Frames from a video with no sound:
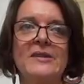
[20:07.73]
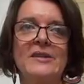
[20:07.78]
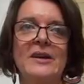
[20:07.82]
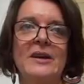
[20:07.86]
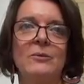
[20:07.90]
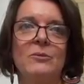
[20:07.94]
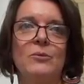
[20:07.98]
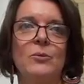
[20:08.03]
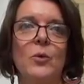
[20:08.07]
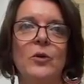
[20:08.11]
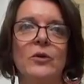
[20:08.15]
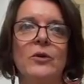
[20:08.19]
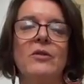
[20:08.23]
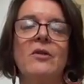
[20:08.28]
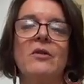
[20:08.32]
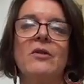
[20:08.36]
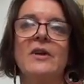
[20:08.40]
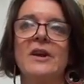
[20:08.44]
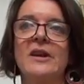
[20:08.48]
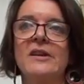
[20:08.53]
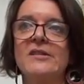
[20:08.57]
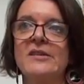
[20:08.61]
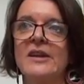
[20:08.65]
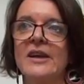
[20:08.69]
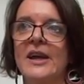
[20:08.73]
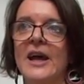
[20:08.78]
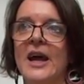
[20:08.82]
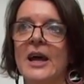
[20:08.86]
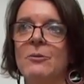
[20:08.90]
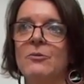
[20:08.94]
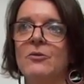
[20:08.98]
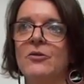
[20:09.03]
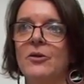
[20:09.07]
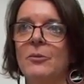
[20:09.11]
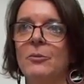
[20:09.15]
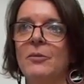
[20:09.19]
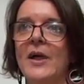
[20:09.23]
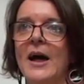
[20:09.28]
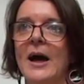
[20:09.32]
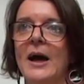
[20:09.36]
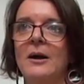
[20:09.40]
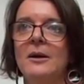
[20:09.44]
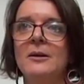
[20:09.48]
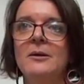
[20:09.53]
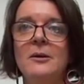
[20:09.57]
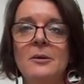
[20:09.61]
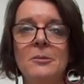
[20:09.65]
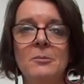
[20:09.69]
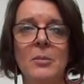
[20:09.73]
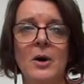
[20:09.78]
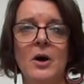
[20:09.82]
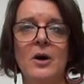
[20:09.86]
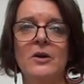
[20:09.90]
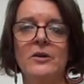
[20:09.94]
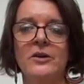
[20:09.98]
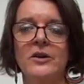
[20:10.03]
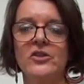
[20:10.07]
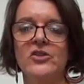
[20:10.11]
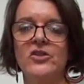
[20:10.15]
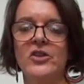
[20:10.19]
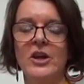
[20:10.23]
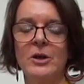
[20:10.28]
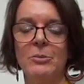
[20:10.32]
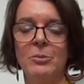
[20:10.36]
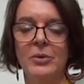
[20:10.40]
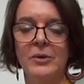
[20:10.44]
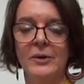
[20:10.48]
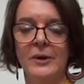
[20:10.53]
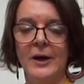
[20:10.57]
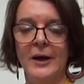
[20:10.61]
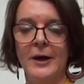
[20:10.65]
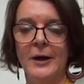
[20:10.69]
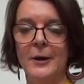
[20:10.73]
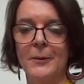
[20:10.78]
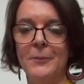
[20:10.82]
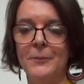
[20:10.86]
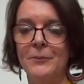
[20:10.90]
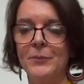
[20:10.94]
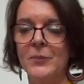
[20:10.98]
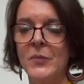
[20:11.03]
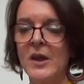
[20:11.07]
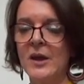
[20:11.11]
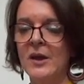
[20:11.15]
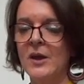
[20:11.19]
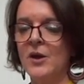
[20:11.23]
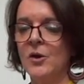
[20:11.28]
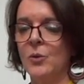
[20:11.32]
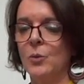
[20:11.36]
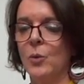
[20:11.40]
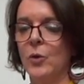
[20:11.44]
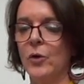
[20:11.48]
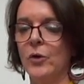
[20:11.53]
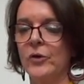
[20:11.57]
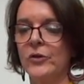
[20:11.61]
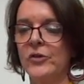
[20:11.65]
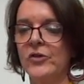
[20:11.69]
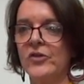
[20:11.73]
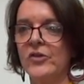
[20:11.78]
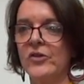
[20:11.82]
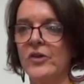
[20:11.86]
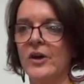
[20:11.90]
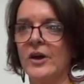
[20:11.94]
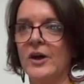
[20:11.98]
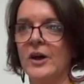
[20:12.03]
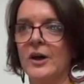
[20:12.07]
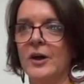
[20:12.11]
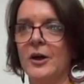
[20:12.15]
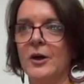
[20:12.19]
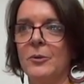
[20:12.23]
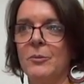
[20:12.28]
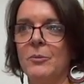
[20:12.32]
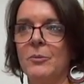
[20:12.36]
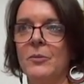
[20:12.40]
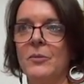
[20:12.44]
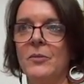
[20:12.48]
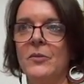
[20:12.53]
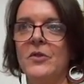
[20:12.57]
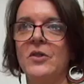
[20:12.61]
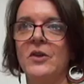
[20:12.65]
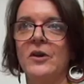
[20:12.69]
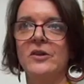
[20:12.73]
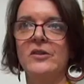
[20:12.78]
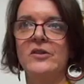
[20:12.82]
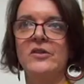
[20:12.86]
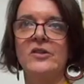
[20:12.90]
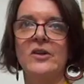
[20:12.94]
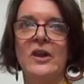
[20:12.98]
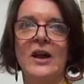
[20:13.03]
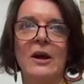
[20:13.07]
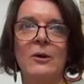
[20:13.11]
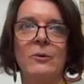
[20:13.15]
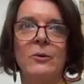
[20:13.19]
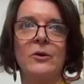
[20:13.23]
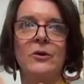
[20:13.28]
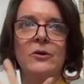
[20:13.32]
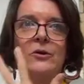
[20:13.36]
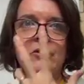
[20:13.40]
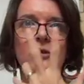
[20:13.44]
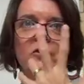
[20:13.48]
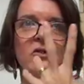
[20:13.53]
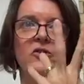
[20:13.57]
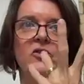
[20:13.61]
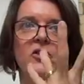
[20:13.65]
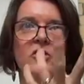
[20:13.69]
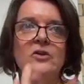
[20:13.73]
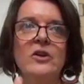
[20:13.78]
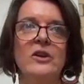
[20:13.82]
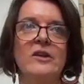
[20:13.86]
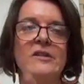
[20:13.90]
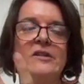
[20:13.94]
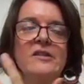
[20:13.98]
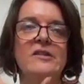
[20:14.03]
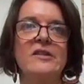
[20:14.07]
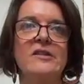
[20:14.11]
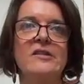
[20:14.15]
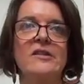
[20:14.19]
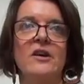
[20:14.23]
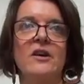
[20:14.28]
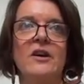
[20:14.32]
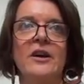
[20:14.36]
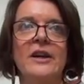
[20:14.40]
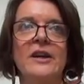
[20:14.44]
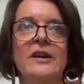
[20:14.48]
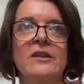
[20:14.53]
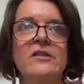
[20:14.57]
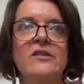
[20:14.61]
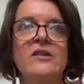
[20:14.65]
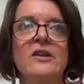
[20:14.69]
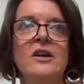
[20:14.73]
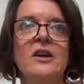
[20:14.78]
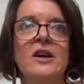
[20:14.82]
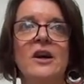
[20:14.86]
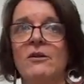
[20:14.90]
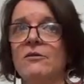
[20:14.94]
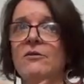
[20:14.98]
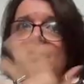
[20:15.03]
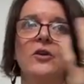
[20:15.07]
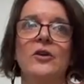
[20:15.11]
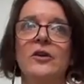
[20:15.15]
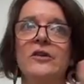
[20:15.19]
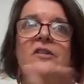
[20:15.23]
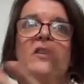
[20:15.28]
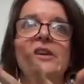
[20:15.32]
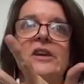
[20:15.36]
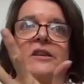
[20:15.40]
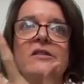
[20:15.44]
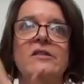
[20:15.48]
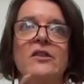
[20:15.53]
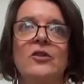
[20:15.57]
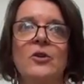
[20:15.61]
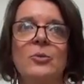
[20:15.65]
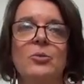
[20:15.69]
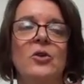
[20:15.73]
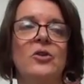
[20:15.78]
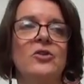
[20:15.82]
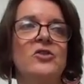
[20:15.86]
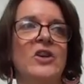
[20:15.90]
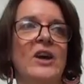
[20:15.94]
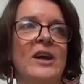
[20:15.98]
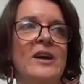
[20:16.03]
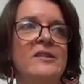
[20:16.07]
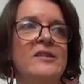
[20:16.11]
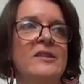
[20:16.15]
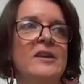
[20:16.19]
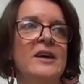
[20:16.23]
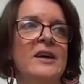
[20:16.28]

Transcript: and one of the things that came from that partnership was that our students designed, and volunteers on the project